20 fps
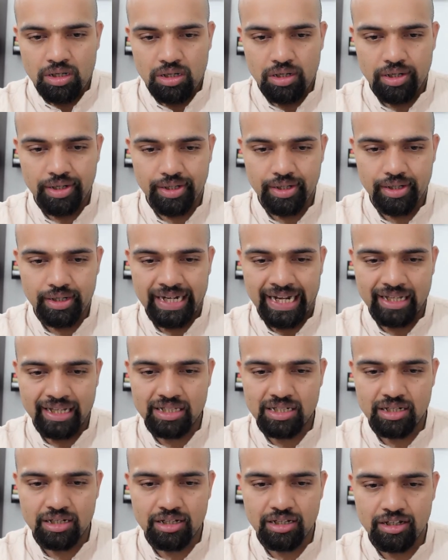
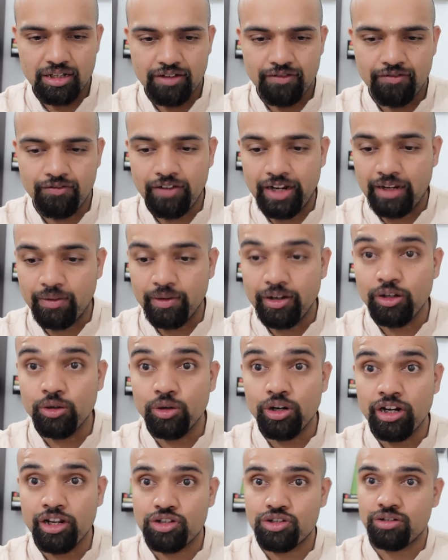Next, frequent
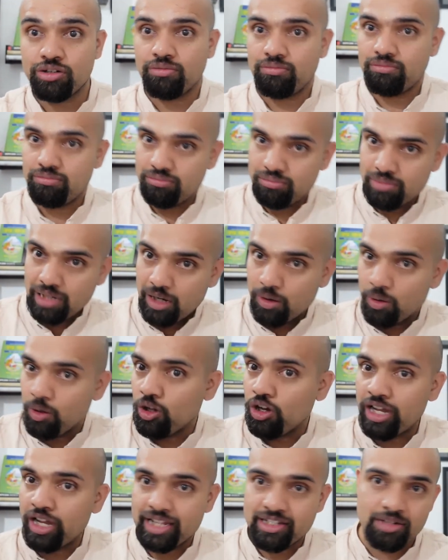urination. How long
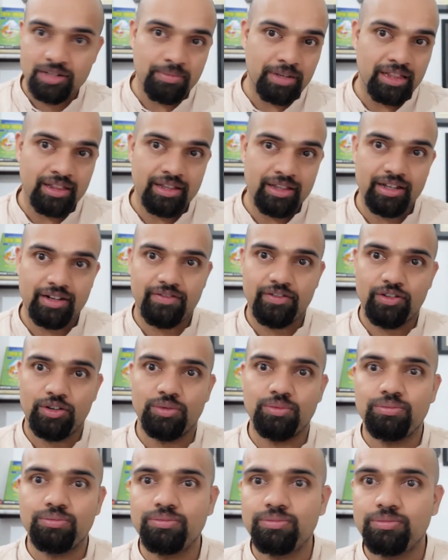has it been there for you?
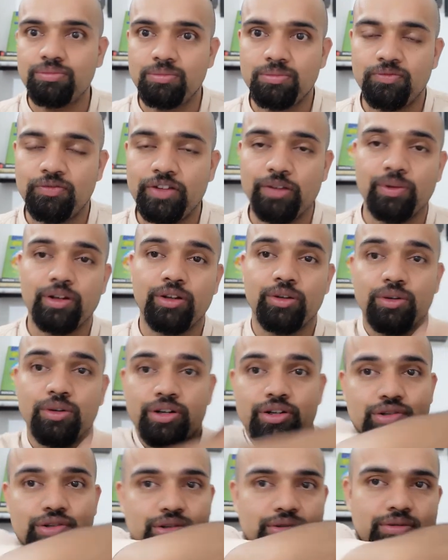Frequent
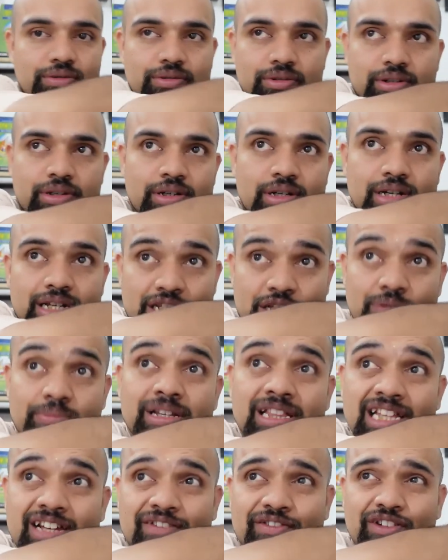urination. Has it been
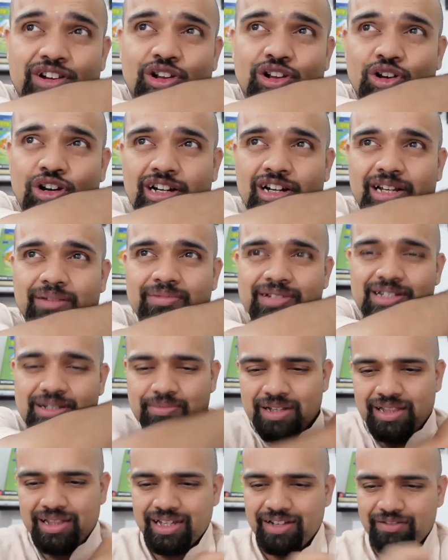there for a long time? Has it been
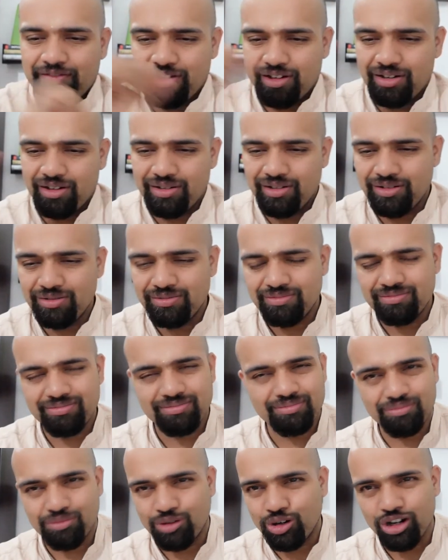there for a
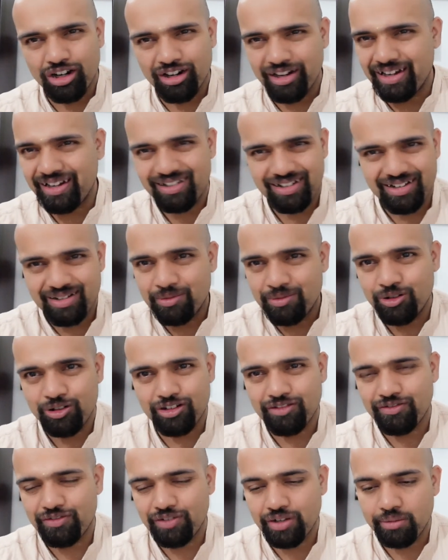moderate amount of
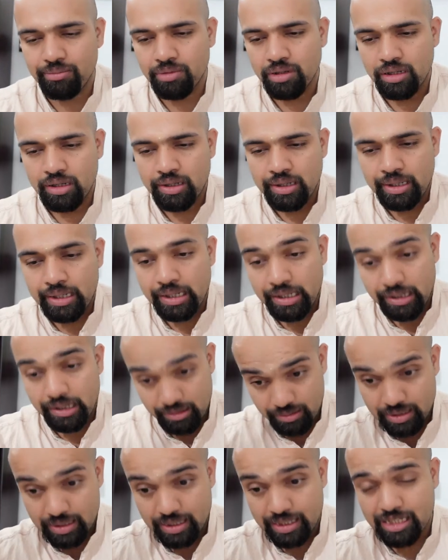time?
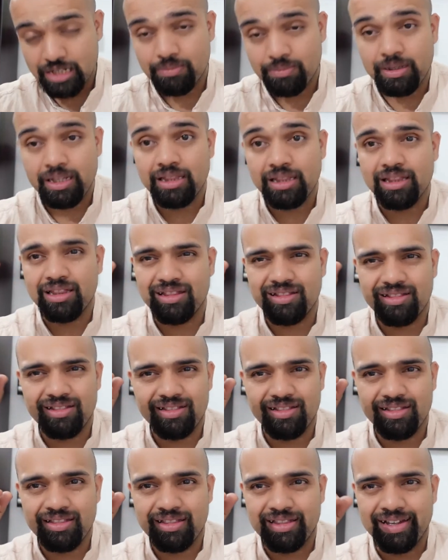Has it been
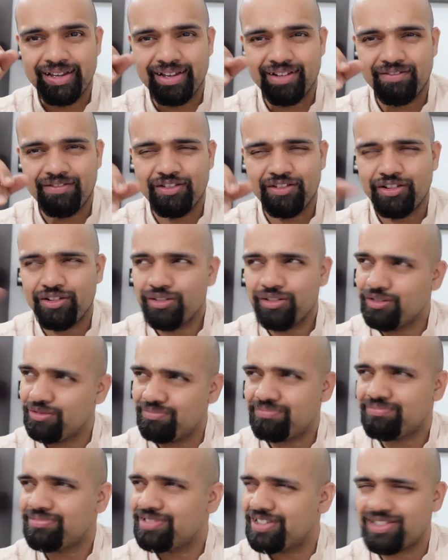there for
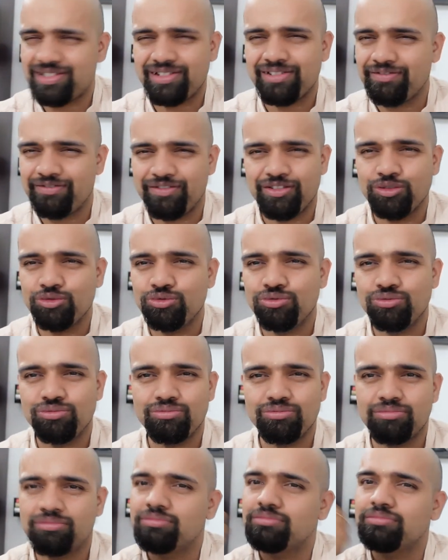just a few
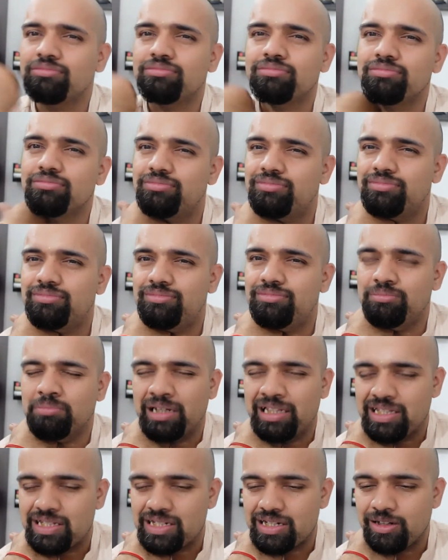
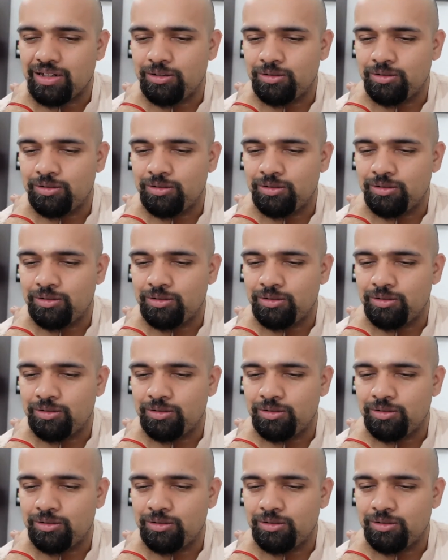months now?